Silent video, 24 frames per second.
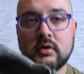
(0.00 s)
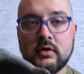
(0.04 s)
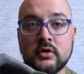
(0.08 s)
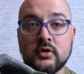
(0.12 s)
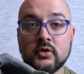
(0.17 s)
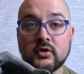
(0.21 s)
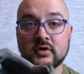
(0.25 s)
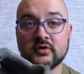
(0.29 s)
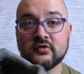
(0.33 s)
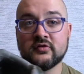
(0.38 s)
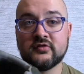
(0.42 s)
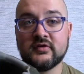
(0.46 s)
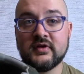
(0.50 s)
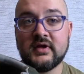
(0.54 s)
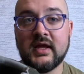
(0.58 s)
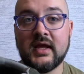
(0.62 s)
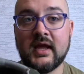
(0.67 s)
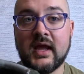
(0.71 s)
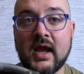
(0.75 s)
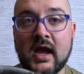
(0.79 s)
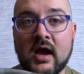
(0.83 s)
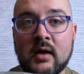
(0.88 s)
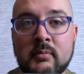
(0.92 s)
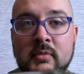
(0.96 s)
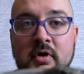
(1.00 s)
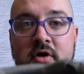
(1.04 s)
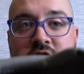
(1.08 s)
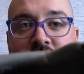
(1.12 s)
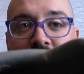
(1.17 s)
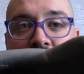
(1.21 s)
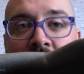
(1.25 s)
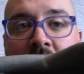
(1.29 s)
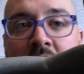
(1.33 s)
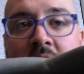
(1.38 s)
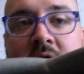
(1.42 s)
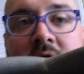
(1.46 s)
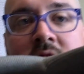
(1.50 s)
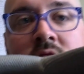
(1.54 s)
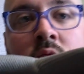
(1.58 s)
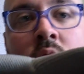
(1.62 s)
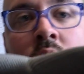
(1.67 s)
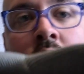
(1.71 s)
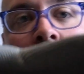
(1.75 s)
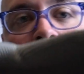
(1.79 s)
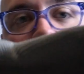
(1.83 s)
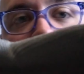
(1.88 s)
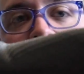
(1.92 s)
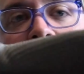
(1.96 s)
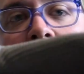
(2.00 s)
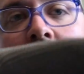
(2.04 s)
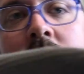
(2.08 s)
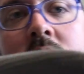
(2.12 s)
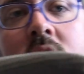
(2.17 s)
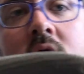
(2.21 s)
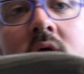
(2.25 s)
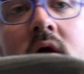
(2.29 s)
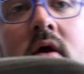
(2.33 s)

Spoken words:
You can see how much I have worn them,